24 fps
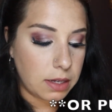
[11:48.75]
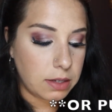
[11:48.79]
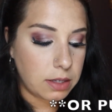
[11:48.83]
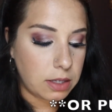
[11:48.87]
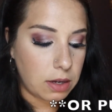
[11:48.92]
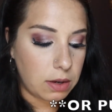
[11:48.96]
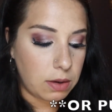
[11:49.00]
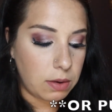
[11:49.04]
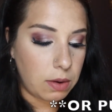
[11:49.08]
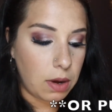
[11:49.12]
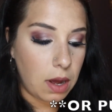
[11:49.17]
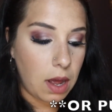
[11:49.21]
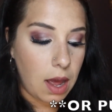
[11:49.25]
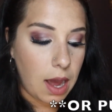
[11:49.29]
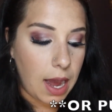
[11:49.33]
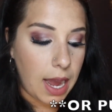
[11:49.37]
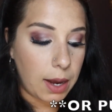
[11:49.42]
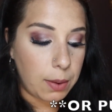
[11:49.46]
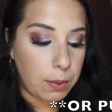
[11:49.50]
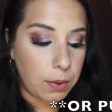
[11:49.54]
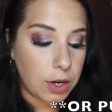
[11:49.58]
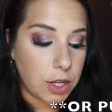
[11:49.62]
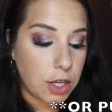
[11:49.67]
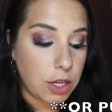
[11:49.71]
So I
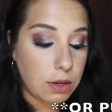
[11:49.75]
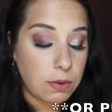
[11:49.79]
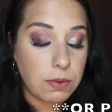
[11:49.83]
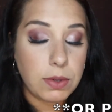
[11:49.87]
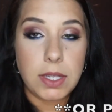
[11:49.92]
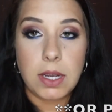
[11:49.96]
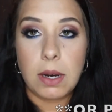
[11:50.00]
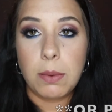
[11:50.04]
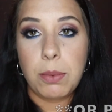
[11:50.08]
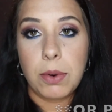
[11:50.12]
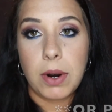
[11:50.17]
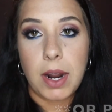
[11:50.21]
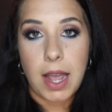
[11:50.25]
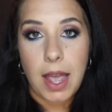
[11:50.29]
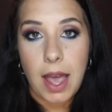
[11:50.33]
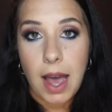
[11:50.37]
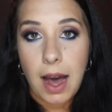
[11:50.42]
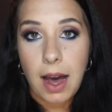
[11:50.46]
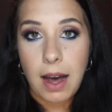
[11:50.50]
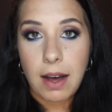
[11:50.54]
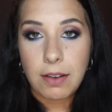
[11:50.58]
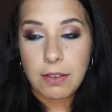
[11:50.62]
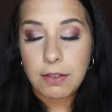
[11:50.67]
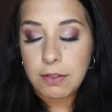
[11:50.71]
want to use up what I
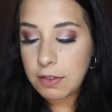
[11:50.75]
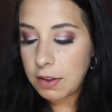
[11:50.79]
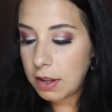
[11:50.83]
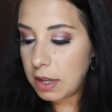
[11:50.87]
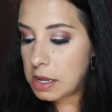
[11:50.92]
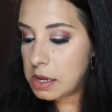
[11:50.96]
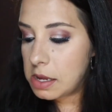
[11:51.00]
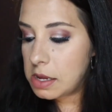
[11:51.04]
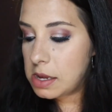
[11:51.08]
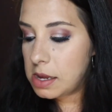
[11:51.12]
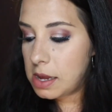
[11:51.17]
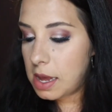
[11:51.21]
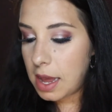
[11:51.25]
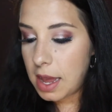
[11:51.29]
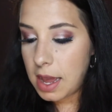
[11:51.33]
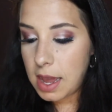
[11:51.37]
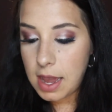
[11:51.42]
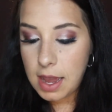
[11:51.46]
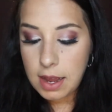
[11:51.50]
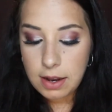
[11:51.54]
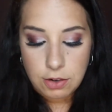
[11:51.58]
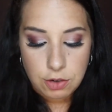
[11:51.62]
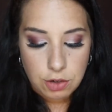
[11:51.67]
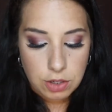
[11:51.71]
have
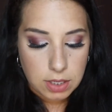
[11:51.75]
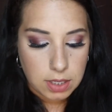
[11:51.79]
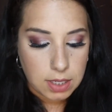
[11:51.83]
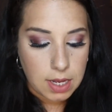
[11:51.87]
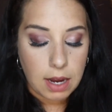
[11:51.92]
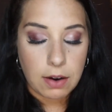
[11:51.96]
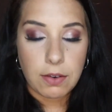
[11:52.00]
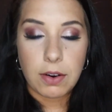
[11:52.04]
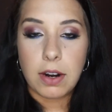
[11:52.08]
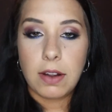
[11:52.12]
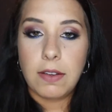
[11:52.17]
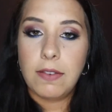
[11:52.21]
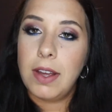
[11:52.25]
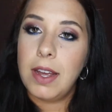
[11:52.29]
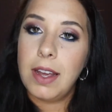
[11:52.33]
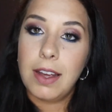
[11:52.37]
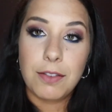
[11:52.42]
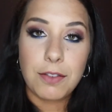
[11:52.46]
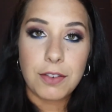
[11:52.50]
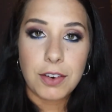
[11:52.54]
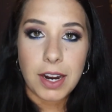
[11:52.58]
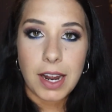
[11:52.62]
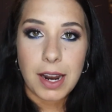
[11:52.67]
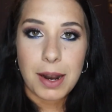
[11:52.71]
and just get rid of it
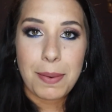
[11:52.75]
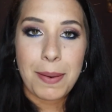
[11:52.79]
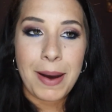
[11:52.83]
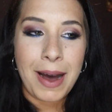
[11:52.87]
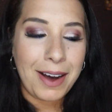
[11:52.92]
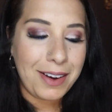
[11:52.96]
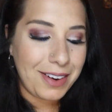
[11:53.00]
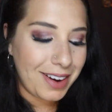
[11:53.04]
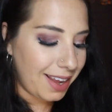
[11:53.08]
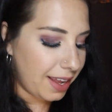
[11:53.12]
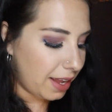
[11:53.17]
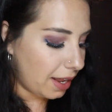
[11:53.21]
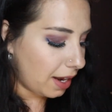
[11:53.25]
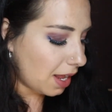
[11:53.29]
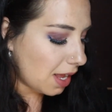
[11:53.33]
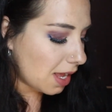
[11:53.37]
and forget about it.